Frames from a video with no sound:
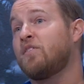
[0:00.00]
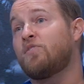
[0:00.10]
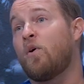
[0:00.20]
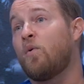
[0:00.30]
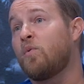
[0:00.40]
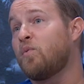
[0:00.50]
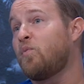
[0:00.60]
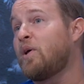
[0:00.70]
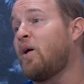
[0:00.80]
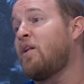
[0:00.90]
So
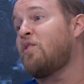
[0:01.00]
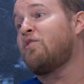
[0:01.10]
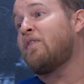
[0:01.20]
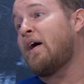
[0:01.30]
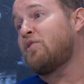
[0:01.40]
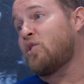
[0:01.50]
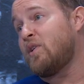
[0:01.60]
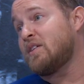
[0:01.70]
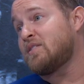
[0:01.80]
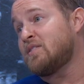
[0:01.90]
we go on the revival,
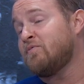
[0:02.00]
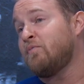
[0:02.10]
Chris.